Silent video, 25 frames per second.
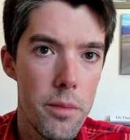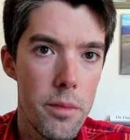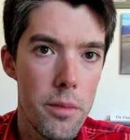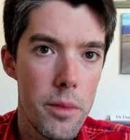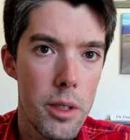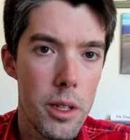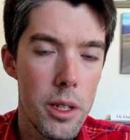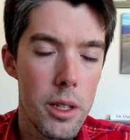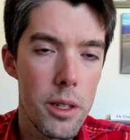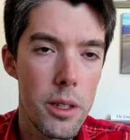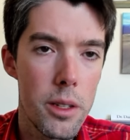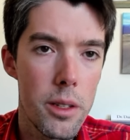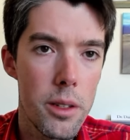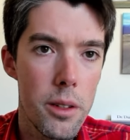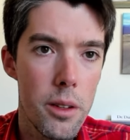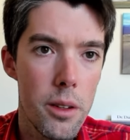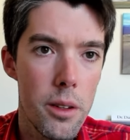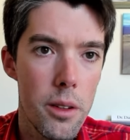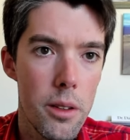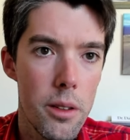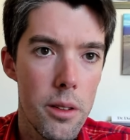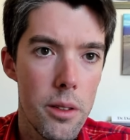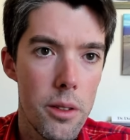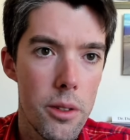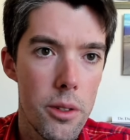just
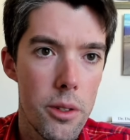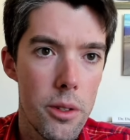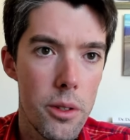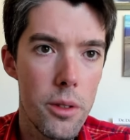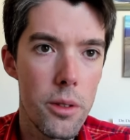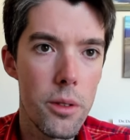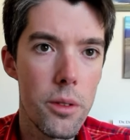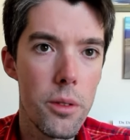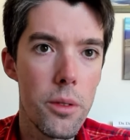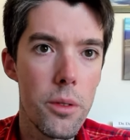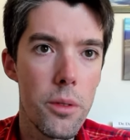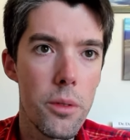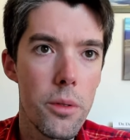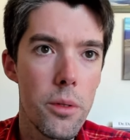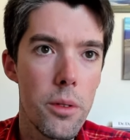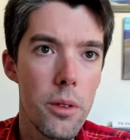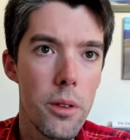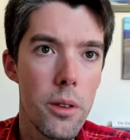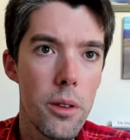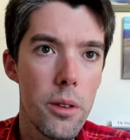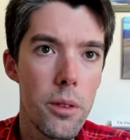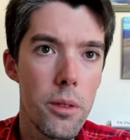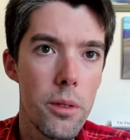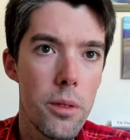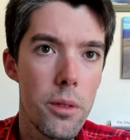starting to
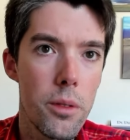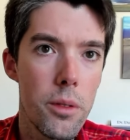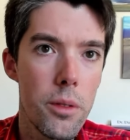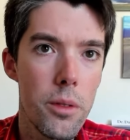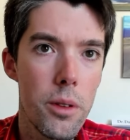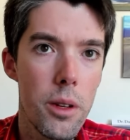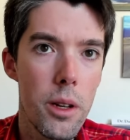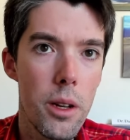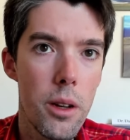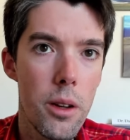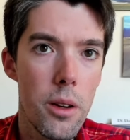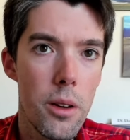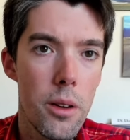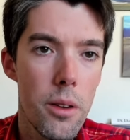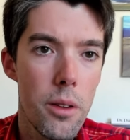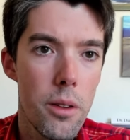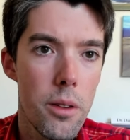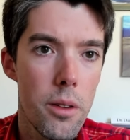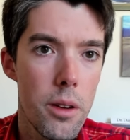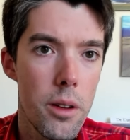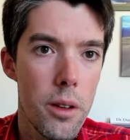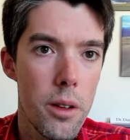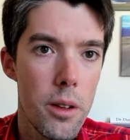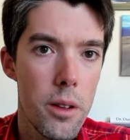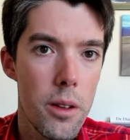go through here.